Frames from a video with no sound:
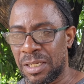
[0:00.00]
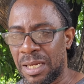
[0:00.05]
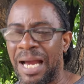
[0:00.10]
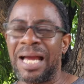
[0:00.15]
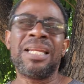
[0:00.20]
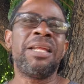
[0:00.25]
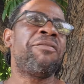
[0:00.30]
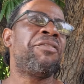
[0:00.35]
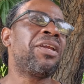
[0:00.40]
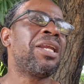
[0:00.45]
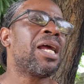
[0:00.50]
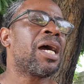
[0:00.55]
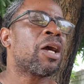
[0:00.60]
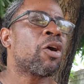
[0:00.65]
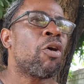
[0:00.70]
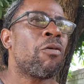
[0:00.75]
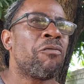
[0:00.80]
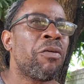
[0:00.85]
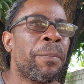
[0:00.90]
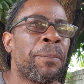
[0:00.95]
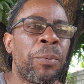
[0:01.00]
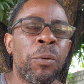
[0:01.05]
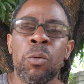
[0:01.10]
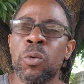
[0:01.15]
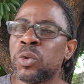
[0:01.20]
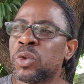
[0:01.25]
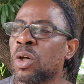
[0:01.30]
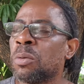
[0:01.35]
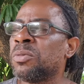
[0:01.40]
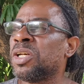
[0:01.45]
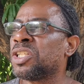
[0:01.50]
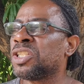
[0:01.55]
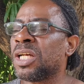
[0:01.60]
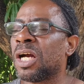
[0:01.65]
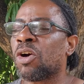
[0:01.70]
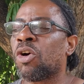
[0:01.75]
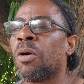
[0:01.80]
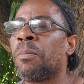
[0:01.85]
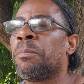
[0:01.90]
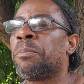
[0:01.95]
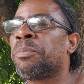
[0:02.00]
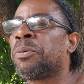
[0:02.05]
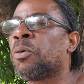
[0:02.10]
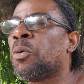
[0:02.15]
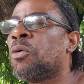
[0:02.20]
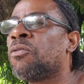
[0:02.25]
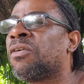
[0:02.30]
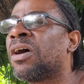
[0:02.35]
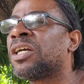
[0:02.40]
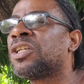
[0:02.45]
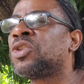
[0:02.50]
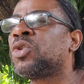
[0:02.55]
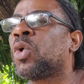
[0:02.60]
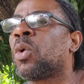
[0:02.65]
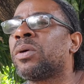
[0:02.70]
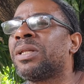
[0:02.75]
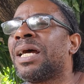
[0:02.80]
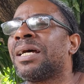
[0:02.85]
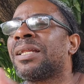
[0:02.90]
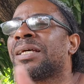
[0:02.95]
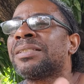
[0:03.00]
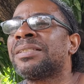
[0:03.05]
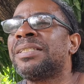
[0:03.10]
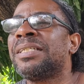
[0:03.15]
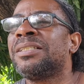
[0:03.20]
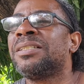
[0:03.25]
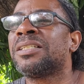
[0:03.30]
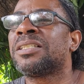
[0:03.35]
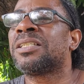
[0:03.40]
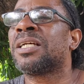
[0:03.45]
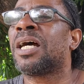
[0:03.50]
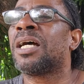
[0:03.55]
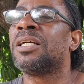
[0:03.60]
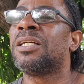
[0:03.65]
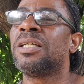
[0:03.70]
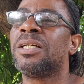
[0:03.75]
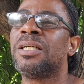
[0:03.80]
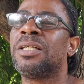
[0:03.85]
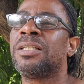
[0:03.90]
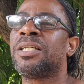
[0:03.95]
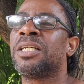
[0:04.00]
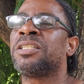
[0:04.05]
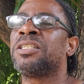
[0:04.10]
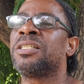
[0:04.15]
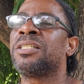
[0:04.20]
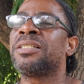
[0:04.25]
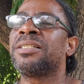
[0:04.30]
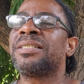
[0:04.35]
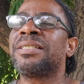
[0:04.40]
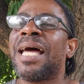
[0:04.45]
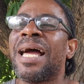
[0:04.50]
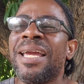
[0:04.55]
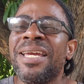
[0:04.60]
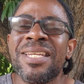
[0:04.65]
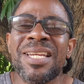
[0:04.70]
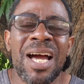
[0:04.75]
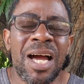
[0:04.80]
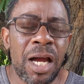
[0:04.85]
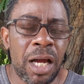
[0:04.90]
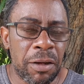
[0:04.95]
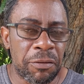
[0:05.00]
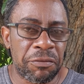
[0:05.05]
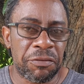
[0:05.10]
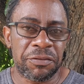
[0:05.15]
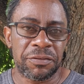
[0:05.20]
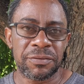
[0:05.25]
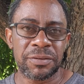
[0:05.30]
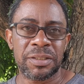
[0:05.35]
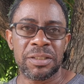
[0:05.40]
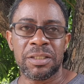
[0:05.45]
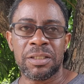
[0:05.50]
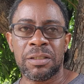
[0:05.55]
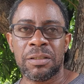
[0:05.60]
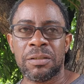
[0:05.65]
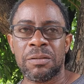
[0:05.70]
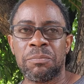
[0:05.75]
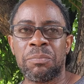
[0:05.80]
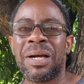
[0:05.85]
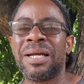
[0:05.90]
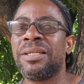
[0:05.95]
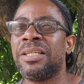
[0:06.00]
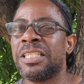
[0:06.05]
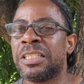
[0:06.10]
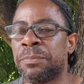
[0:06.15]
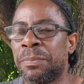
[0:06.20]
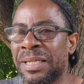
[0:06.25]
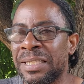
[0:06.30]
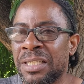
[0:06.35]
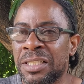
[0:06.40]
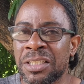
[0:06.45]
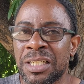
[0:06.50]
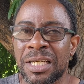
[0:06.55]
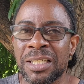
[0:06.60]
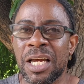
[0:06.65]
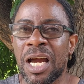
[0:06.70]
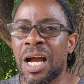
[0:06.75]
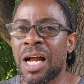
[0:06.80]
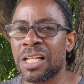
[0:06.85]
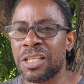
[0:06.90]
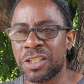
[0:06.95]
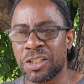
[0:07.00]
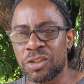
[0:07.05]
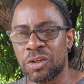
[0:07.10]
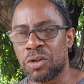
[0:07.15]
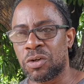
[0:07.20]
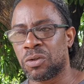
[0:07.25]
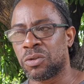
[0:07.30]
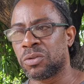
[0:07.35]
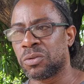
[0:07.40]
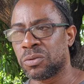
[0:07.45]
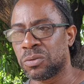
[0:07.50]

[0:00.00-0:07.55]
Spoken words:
And if it did come to prove something, you should come prove and show with Donna's signature, so she sign off. Find this petition also.